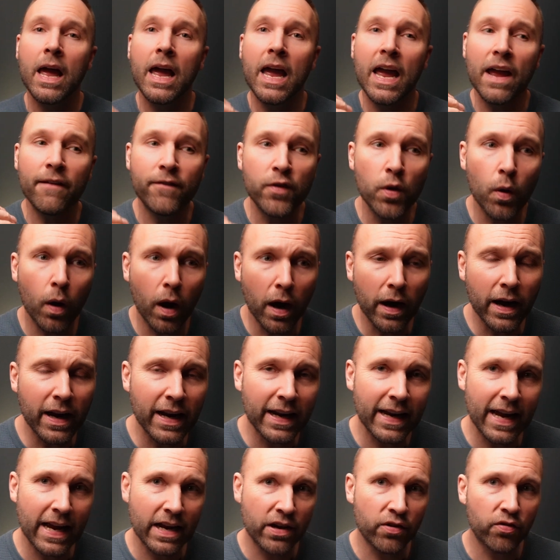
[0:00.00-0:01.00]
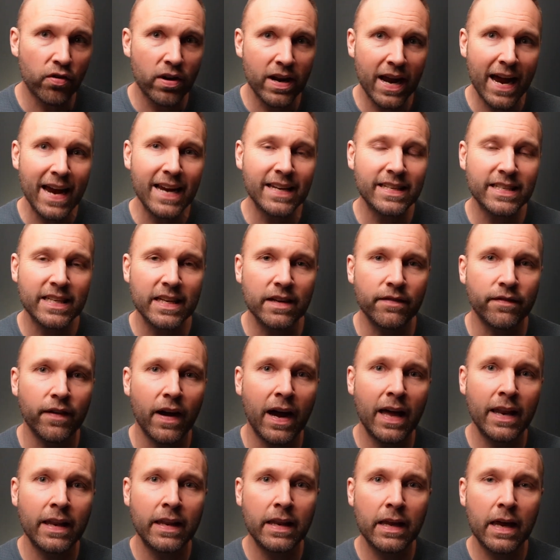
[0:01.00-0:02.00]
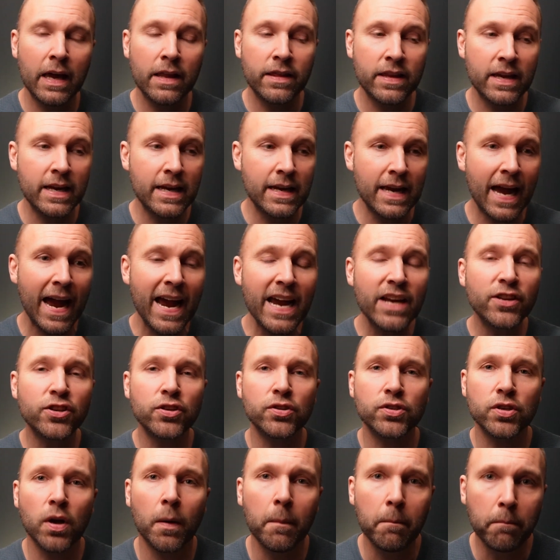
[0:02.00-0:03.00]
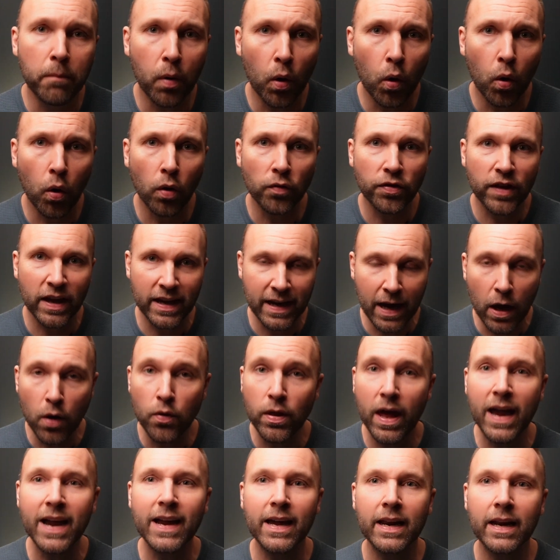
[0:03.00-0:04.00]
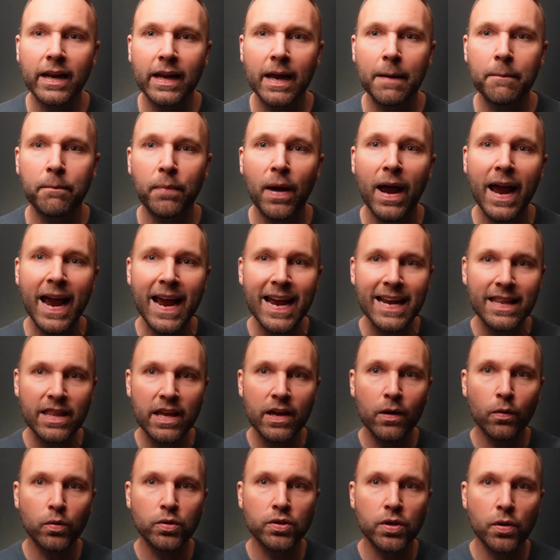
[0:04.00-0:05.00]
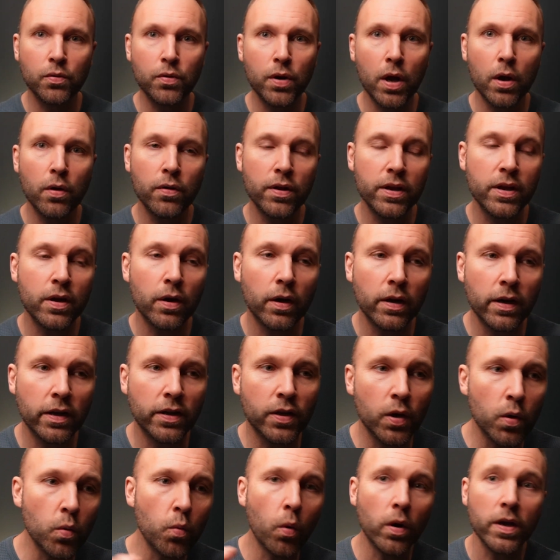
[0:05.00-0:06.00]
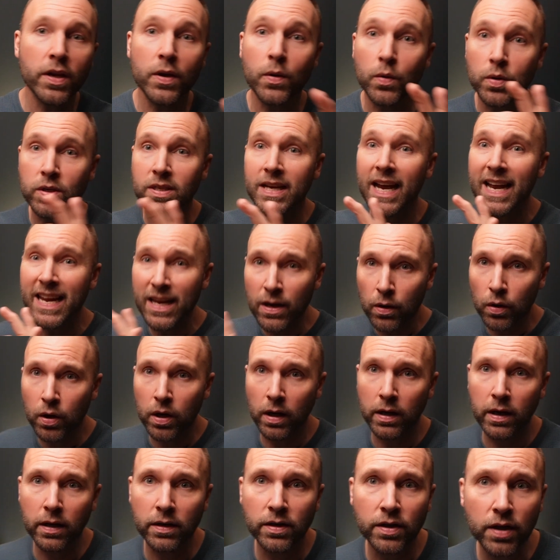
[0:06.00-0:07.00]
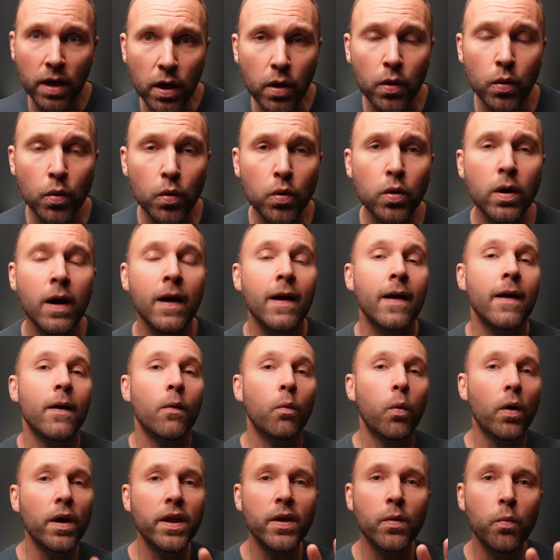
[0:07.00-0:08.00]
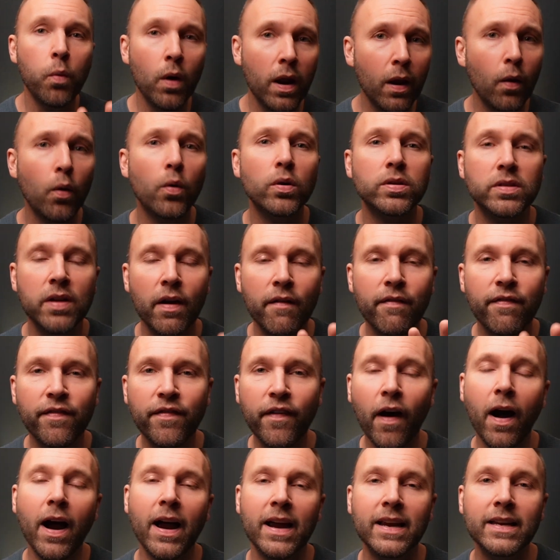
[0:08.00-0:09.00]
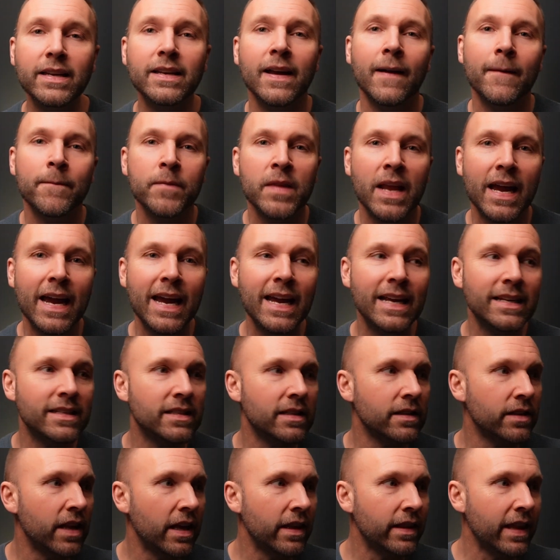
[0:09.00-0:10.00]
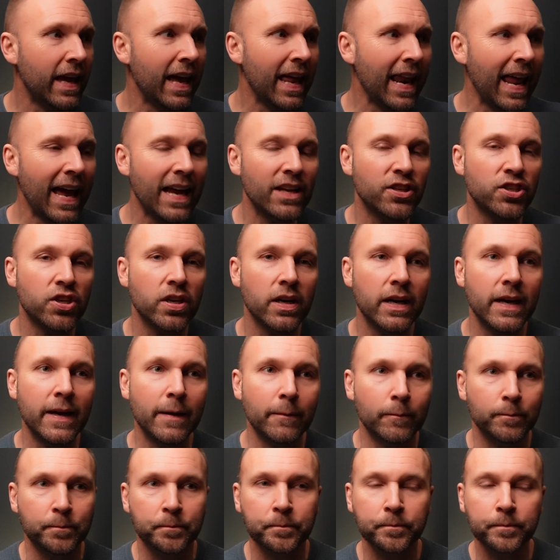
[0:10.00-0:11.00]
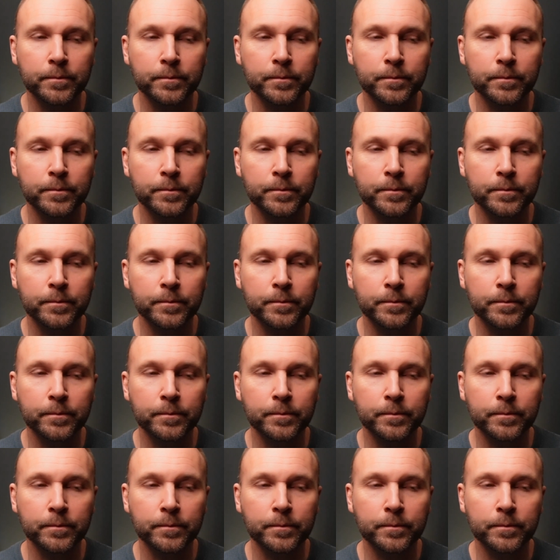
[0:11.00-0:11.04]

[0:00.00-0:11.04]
If you are going to get creative and the agent's on board, they know they're going to get paid, they also know that you're going to do what you say you're going to do, what you will also find is that they'll actually